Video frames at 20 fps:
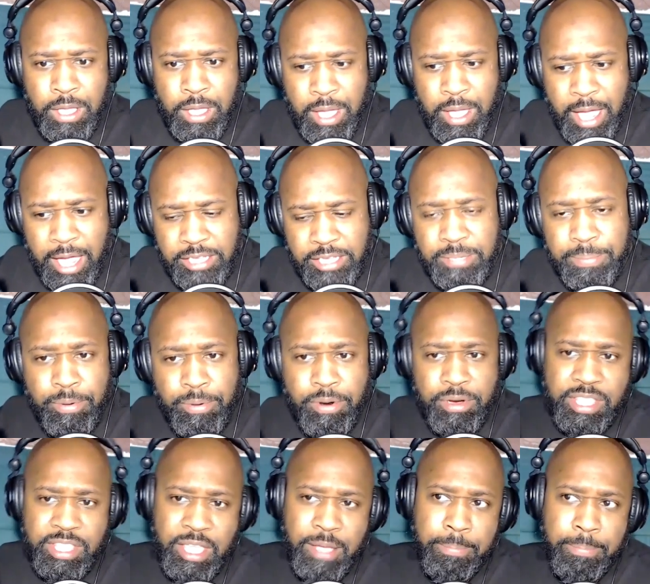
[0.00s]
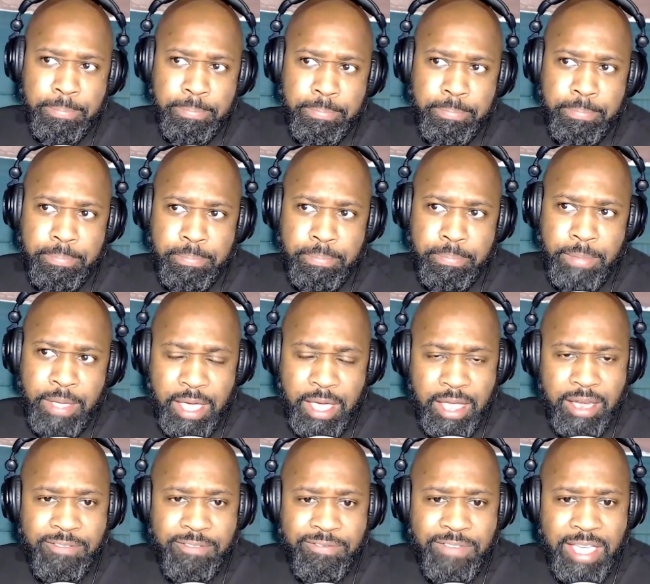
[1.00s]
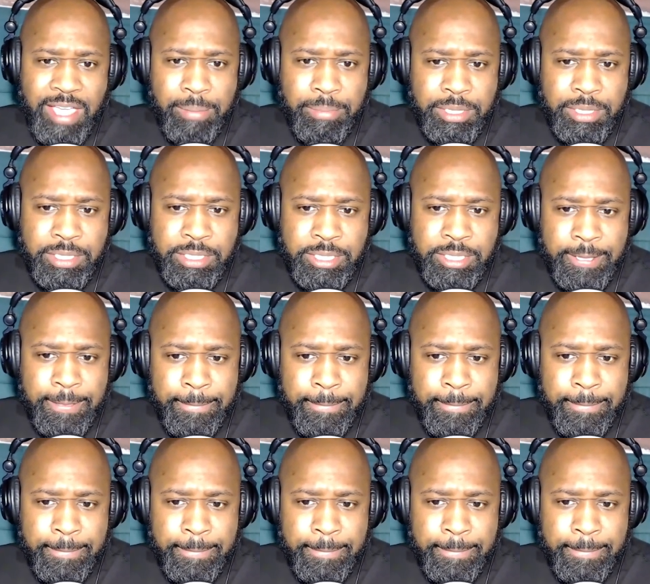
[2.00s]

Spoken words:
I support them and their families,